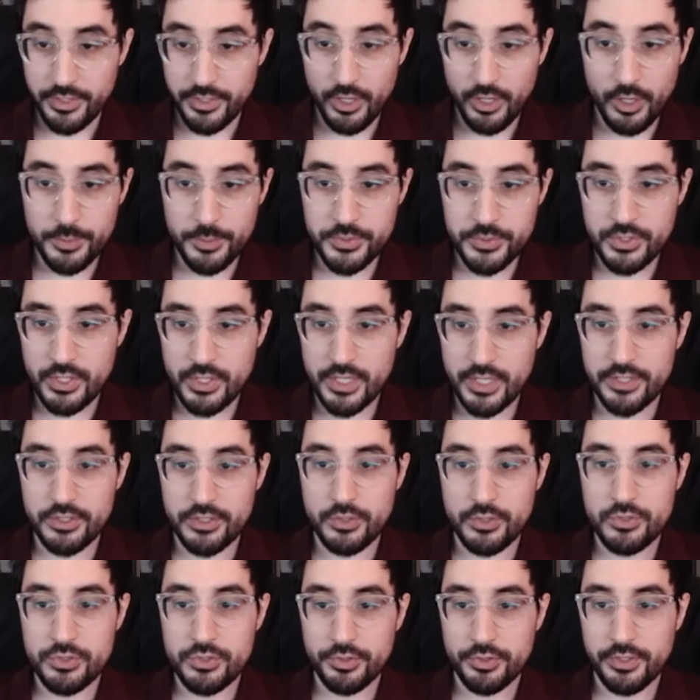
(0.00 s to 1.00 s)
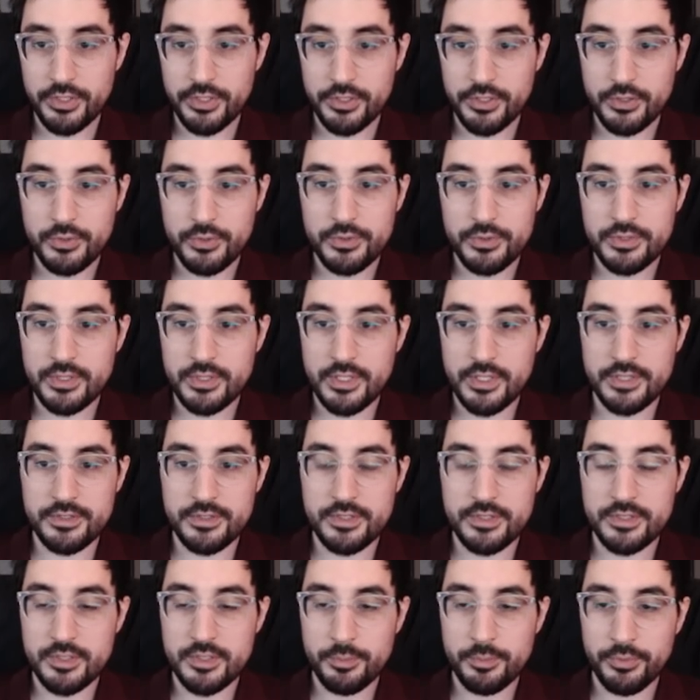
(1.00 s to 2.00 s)
option I usually use is
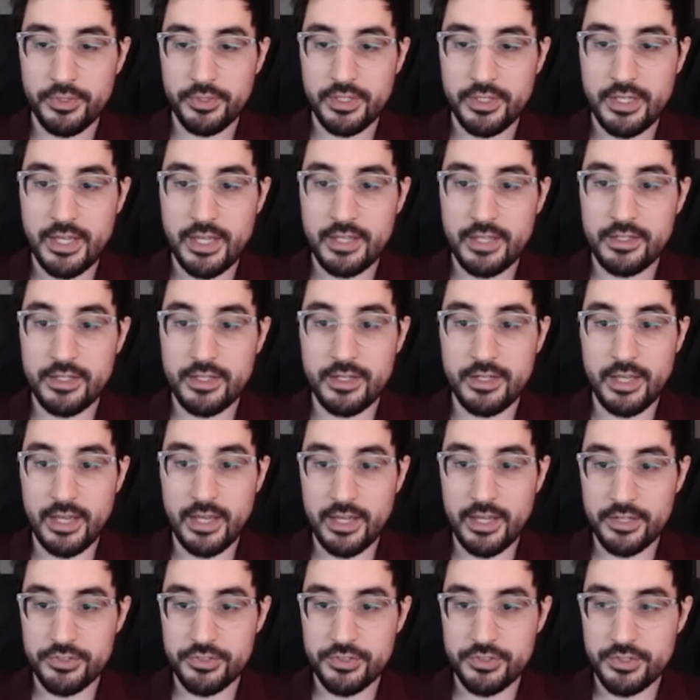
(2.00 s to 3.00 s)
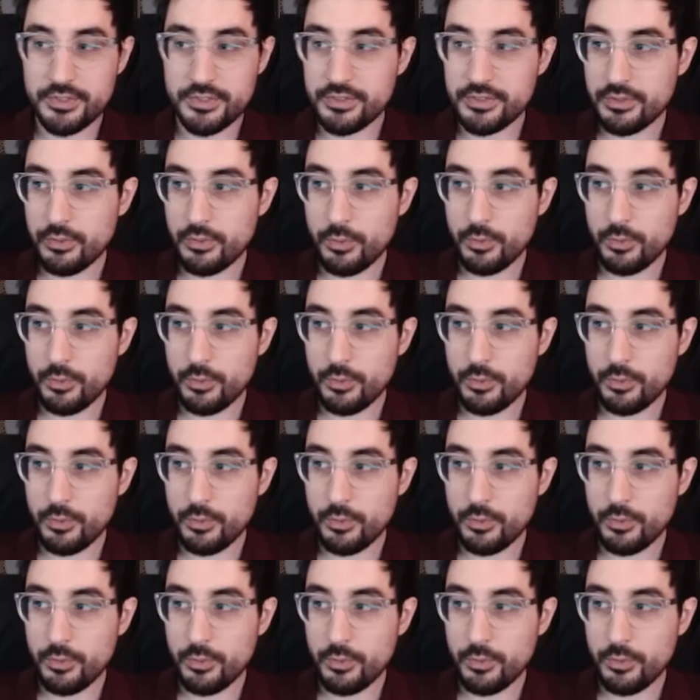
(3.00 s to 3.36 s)
to simply get an Ashes